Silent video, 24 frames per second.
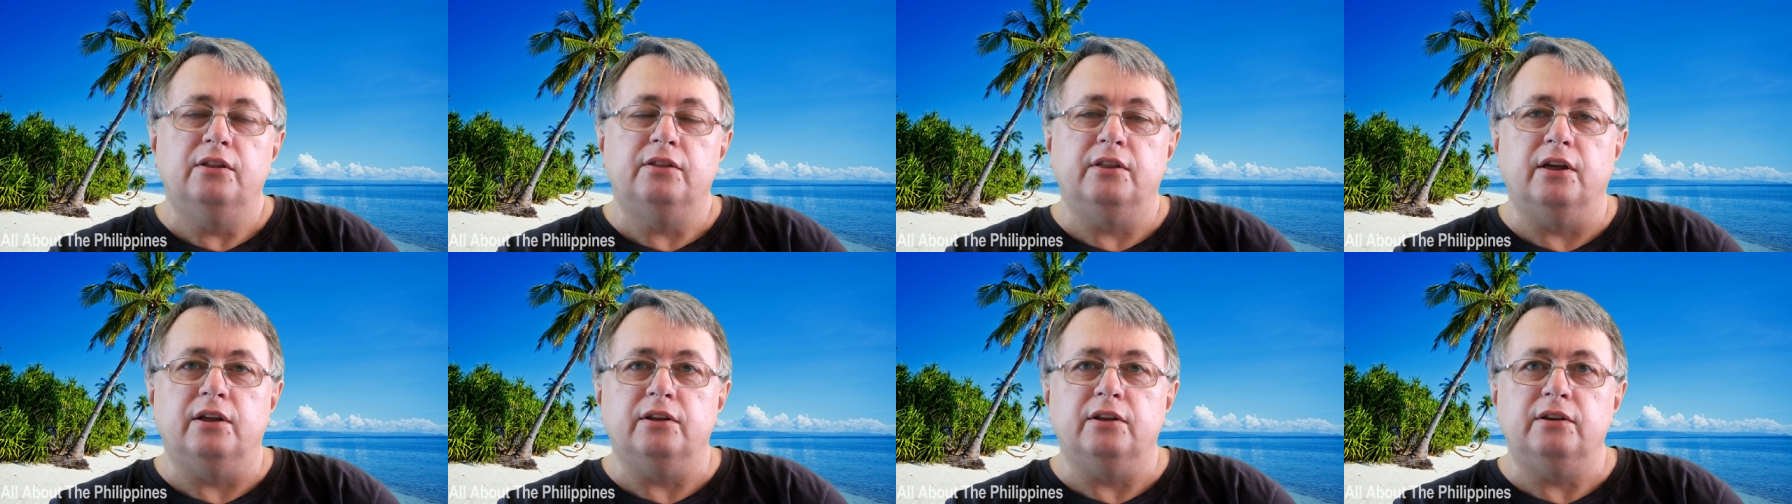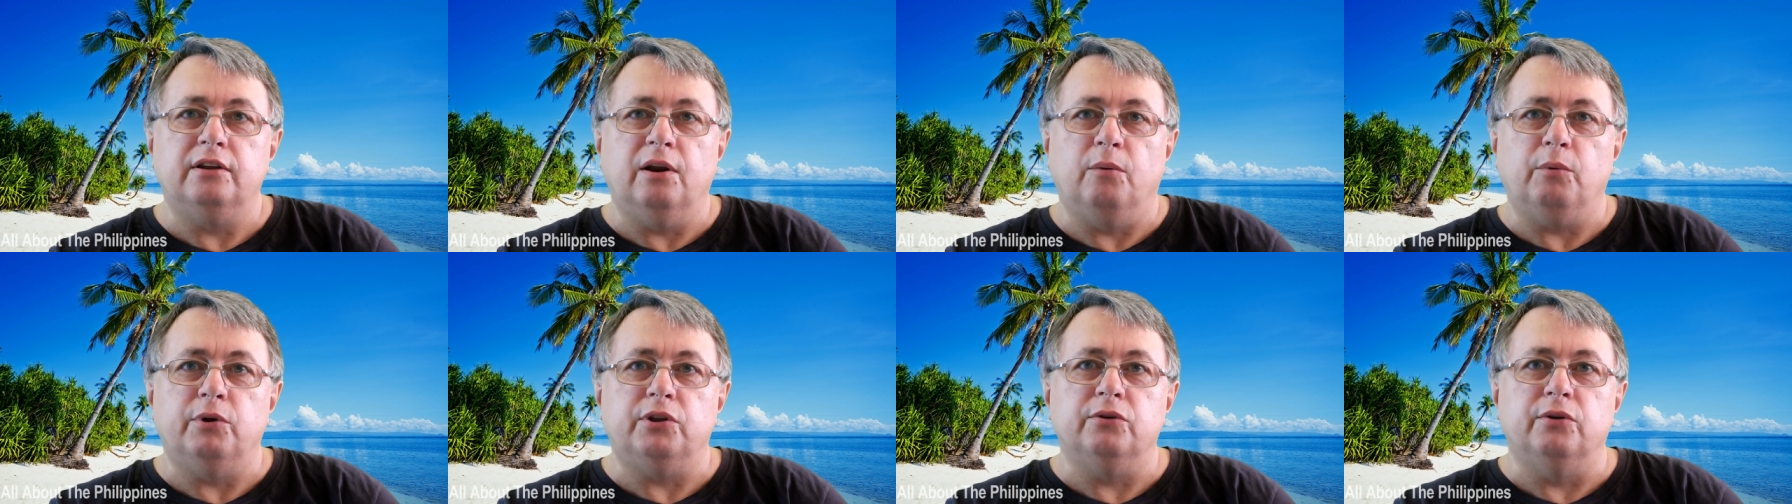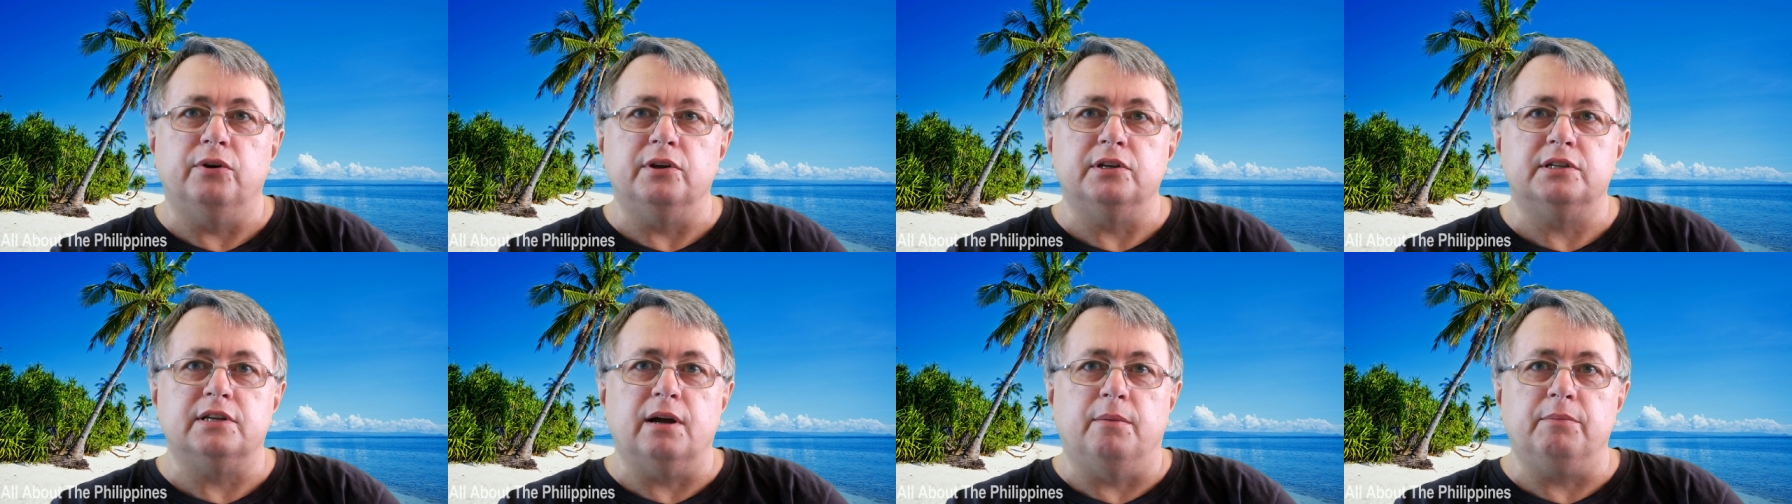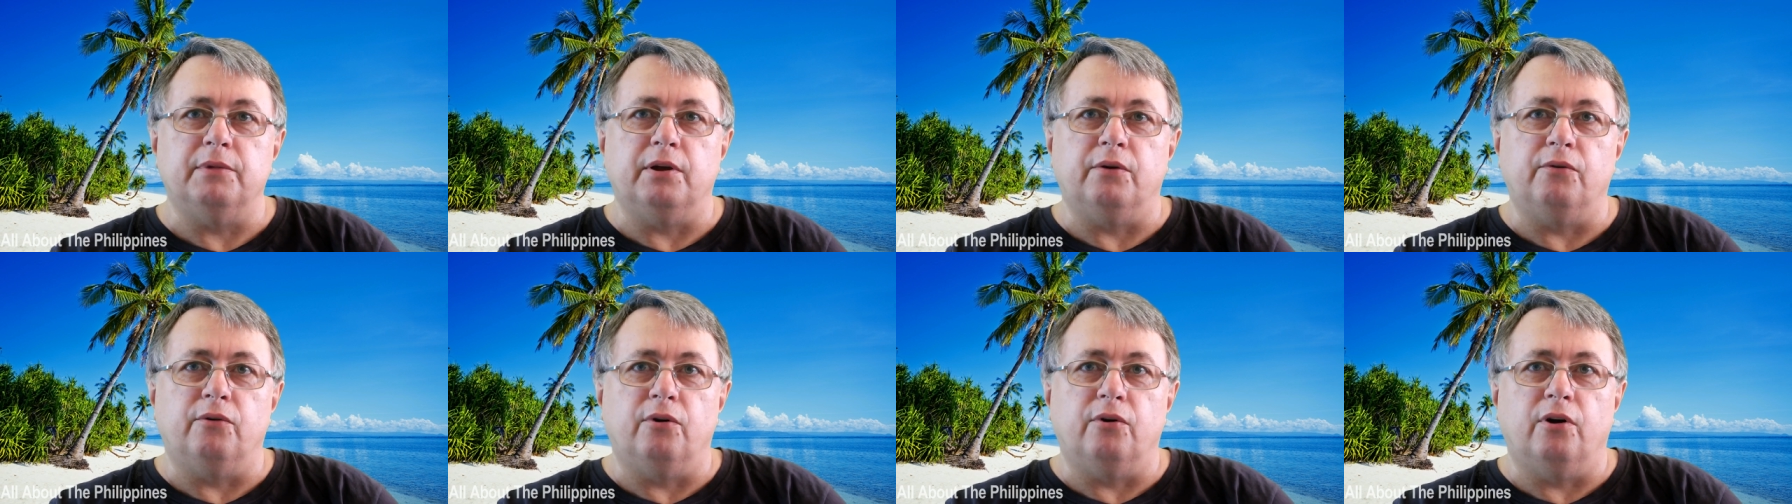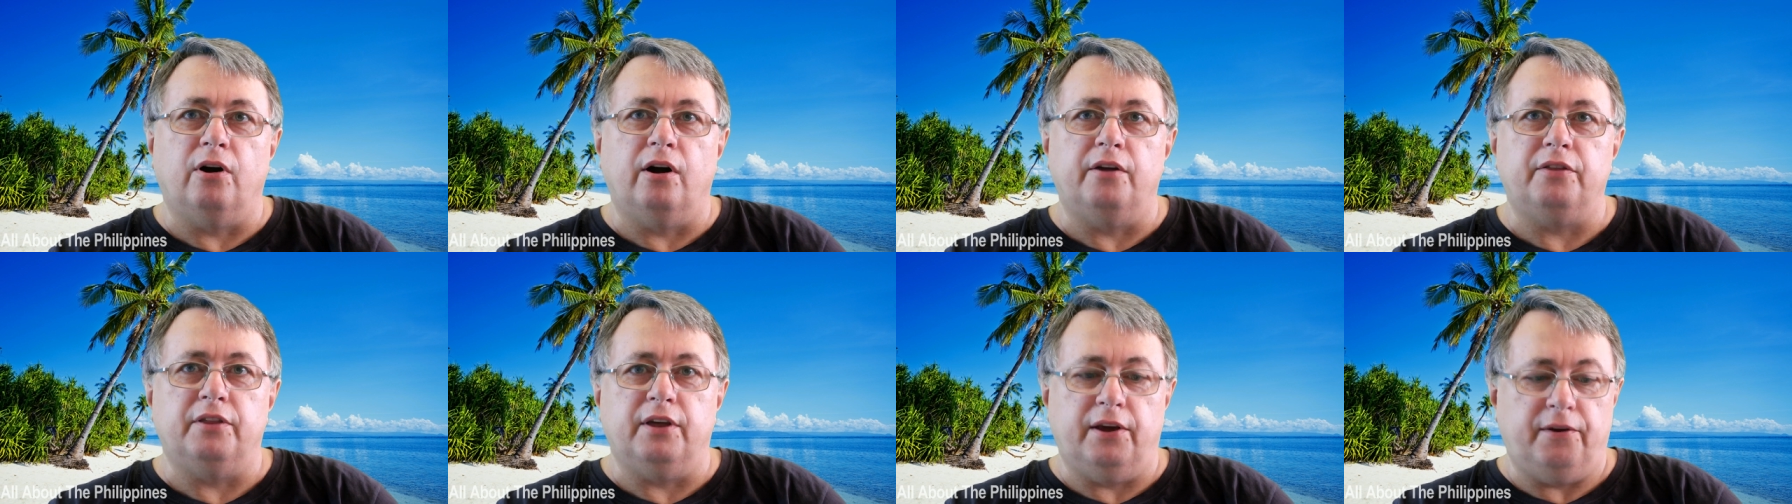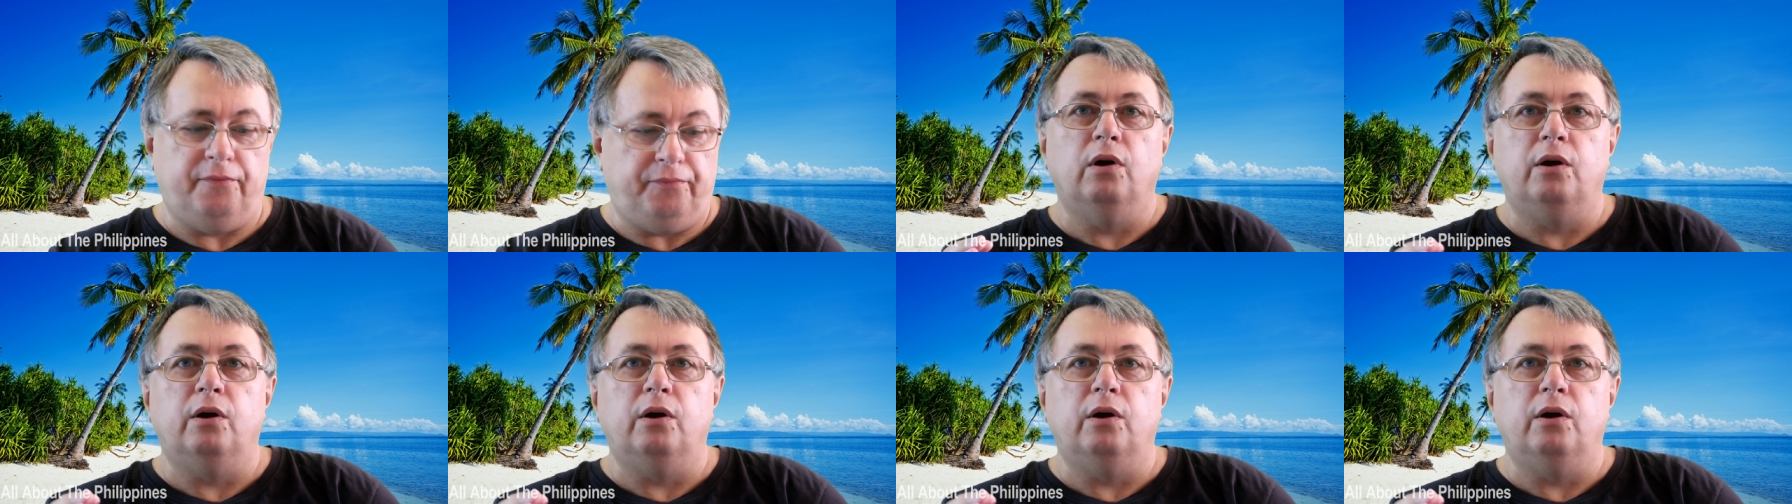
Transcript: that, you know, we're doing something right there.